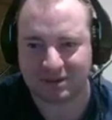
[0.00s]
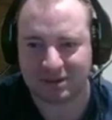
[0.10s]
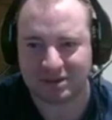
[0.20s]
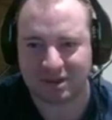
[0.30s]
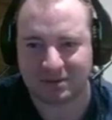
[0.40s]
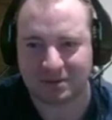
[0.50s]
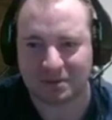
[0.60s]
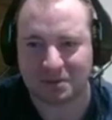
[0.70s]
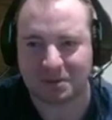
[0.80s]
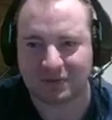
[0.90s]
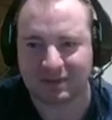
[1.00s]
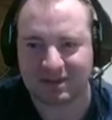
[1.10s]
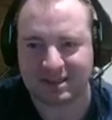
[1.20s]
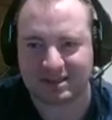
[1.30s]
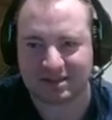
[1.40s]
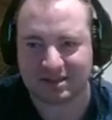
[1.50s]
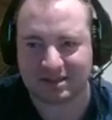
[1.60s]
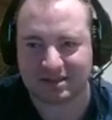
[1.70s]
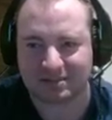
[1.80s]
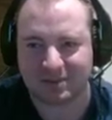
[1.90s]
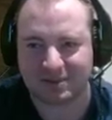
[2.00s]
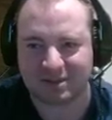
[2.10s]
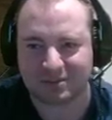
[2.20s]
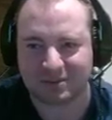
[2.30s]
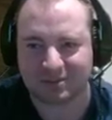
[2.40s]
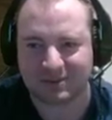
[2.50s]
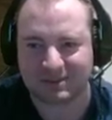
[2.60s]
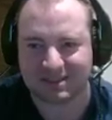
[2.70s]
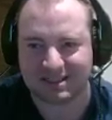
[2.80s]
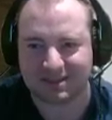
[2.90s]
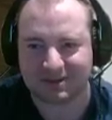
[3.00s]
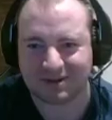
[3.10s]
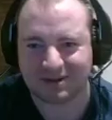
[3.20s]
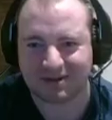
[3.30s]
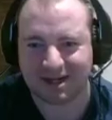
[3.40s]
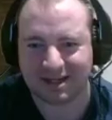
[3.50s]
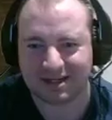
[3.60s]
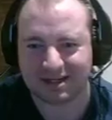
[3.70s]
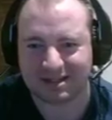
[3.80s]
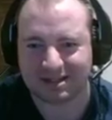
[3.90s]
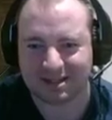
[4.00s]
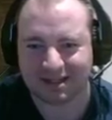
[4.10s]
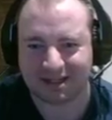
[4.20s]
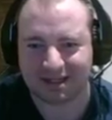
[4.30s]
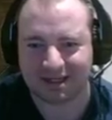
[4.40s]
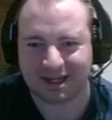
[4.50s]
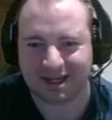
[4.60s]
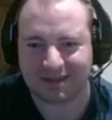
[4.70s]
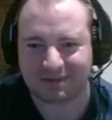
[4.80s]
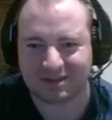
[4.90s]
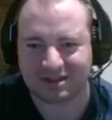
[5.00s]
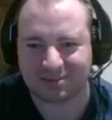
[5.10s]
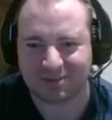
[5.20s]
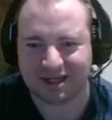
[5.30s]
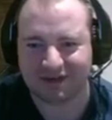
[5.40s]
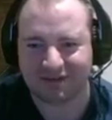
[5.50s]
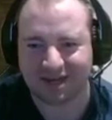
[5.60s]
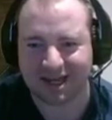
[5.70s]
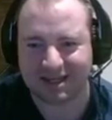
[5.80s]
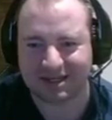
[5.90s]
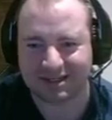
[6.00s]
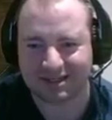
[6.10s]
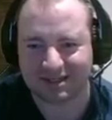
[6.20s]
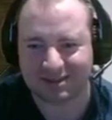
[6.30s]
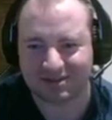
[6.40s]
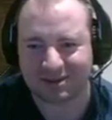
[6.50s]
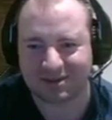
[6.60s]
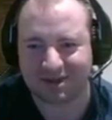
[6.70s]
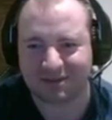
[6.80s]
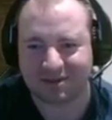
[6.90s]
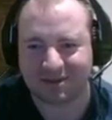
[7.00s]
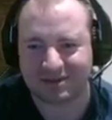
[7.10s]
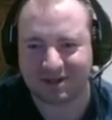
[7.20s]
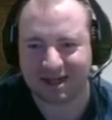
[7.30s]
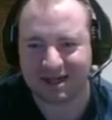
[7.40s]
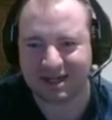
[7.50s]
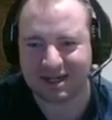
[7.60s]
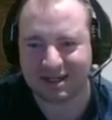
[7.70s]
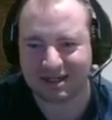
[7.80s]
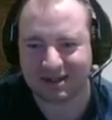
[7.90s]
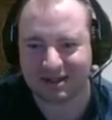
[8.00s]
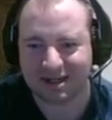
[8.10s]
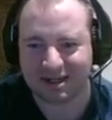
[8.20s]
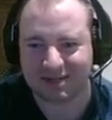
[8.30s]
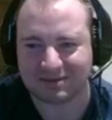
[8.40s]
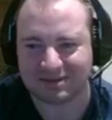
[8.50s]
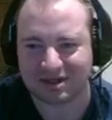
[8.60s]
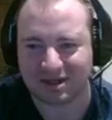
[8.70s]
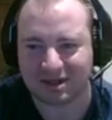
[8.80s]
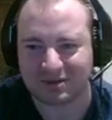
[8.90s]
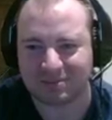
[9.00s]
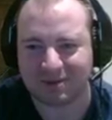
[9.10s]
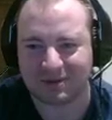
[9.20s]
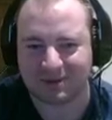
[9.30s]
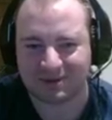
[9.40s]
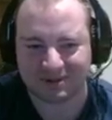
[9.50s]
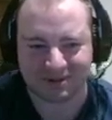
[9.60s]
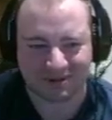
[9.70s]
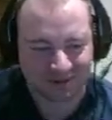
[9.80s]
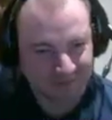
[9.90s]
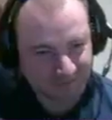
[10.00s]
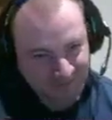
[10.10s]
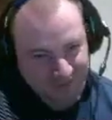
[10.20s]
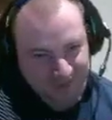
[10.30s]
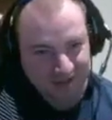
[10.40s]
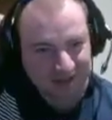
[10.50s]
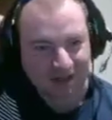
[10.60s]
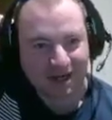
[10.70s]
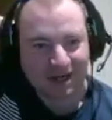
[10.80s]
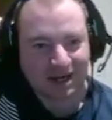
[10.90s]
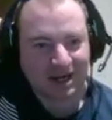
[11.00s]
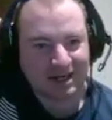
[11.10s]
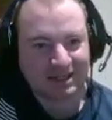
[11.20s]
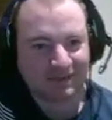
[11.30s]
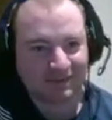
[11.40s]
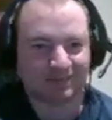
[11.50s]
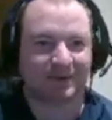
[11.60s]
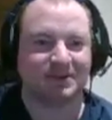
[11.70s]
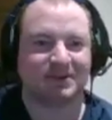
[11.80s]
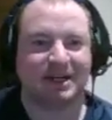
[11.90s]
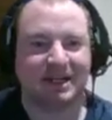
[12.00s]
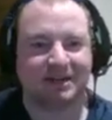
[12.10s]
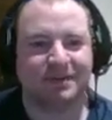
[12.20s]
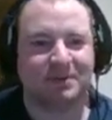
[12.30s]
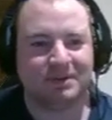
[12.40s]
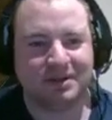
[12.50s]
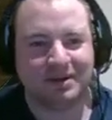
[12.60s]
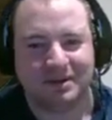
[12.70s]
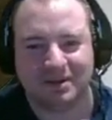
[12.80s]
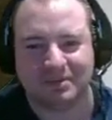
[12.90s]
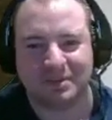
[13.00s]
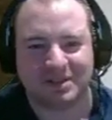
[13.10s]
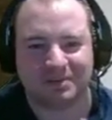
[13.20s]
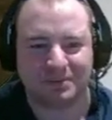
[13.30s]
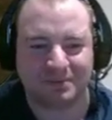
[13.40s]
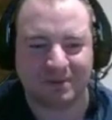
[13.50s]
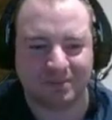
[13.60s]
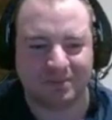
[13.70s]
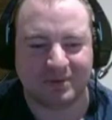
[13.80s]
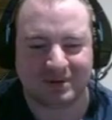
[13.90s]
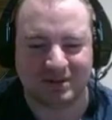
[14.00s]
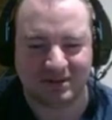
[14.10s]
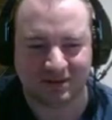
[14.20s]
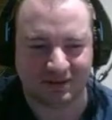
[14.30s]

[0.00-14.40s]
So all of these multiple boxes I'm going to try and get in one spin if I can, to so I don't have to bounce in any, and that a good bonus. I didn't have to bounce in any of those multiple Wumpa boxes.